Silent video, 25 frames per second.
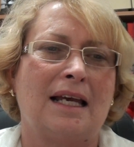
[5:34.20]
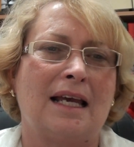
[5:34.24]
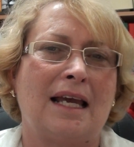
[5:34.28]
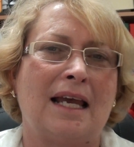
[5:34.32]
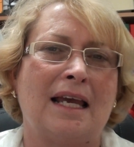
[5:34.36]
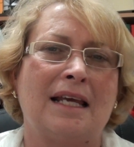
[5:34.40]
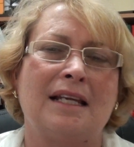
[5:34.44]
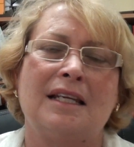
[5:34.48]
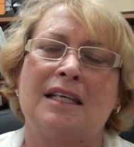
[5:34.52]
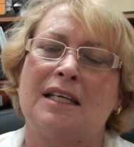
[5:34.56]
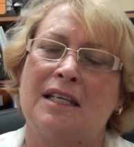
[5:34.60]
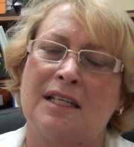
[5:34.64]

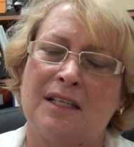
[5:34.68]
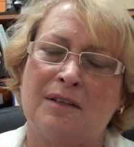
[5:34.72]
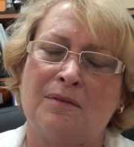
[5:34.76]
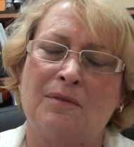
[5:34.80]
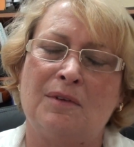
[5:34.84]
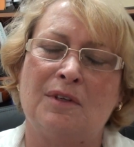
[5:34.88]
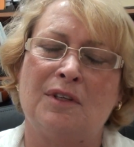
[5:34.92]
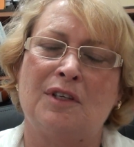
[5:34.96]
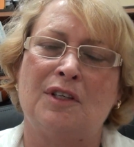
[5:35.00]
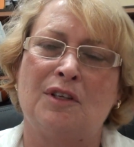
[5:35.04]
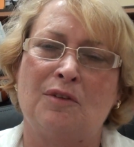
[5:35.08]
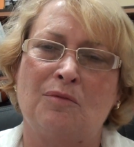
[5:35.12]
and he
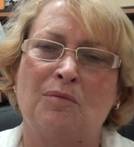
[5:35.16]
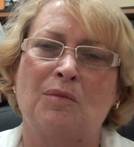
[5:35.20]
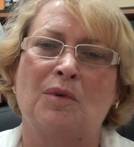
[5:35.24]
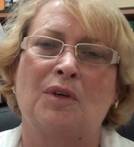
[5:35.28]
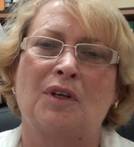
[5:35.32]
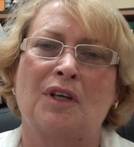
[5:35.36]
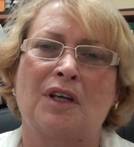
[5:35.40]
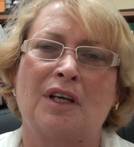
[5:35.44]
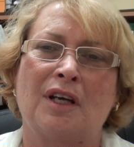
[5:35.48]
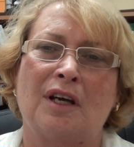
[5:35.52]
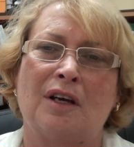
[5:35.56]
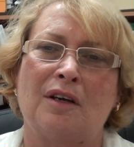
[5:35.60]
didn't want
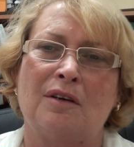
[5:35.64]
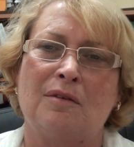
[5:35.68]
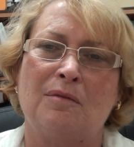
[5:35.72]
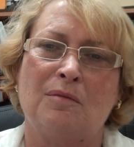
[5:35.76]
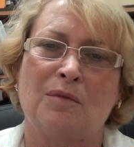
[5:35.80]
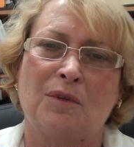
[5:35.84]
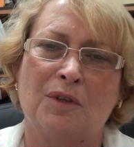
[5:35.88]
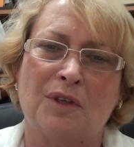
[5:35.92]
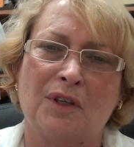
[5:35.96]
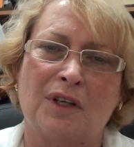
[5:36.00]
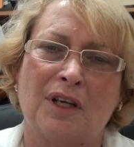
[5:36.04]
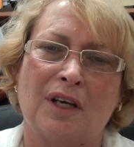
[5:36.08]
to go,
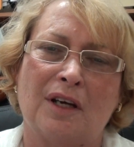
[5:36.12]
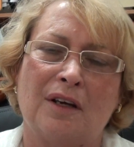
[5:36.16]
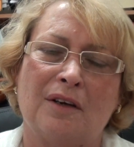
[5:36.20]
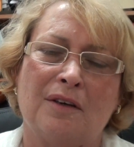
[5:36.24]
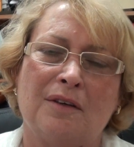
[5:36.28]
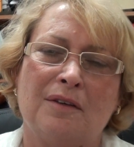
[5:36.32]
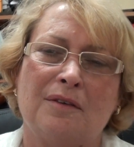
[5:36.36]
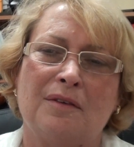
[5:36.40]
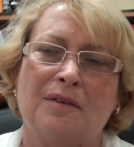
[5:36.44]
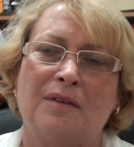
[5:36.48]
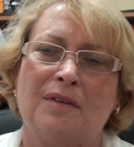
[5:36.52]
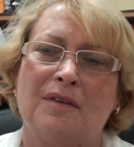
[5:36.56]
wouldn't
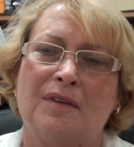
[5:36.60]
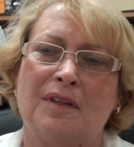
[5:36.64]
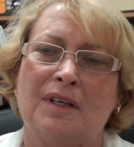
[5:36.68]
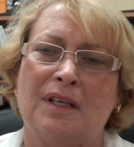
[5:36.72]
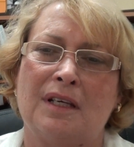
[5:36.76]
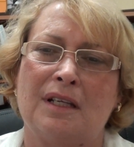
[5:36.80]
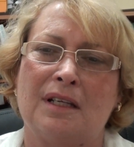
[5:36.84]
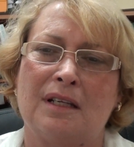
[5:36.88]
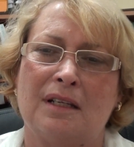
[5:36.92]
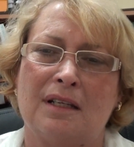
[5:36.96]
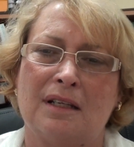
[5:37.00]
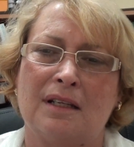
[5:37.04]
go,
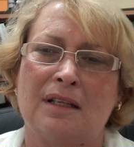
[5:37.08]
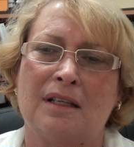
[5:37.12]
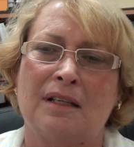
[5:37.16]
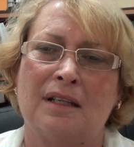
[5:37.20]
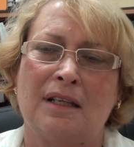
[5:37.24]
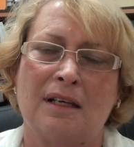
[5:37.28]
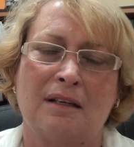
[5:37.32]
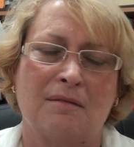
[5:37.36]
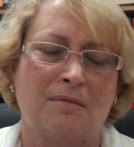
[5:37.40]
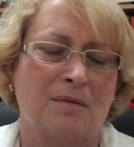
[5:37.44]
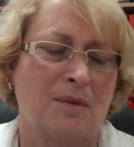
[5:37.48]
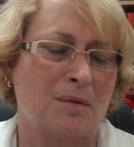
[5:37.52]
then
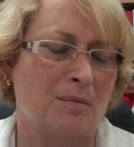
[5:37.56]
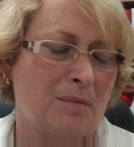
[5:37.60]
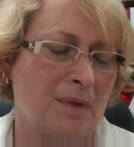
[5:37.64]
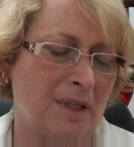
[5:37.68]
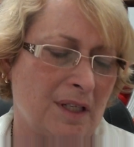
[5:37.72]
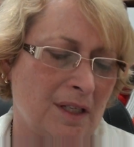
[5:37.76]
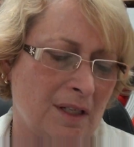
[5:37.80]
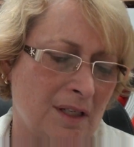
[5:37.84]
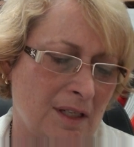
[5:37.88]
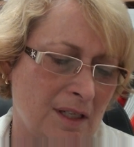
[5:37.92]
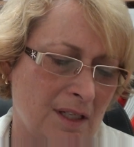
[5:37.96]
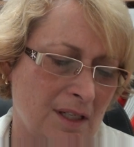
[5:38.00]
that would
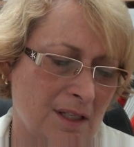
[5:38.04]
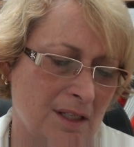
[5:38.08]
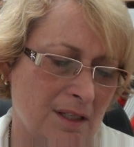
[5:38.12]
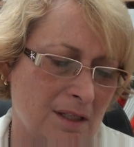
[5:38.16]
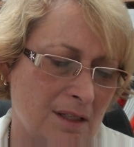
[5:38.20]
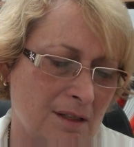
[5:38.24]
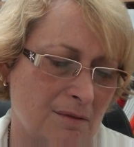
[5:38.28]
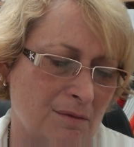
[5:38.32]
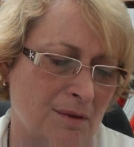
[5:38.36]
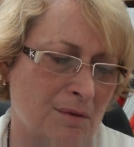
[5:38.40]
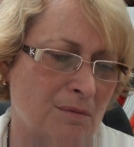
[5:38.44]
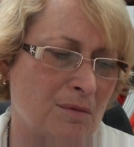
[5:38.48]
be
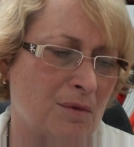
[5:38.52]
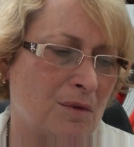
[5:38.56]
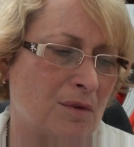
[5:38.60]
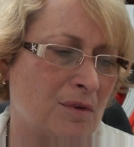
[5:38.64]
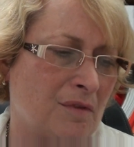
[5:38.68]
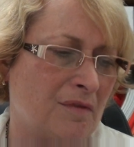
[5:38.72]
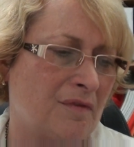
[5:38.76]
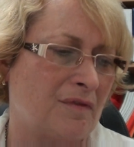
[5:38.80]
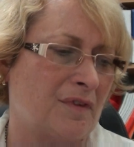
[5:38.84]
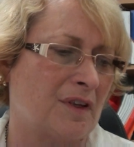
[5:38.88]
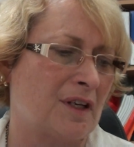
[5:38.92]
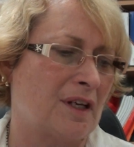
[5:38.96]
his
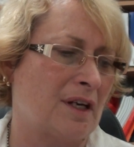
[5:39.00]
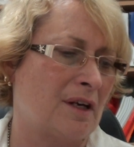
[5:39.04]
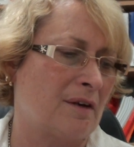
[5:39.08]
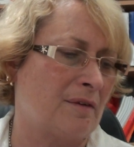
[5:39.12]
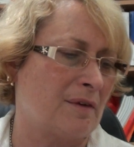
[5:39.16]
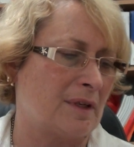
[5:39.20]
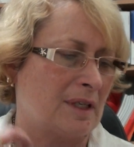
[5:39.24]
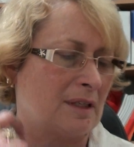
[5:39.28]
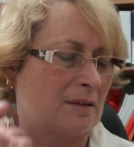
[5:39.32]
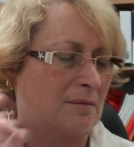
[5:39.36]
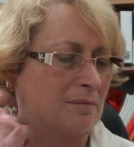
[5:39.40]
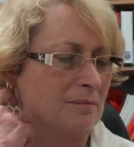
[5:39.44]
reward for
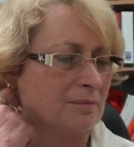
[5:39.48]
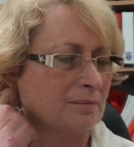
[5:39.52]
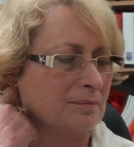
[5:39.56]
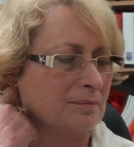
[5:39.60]
going.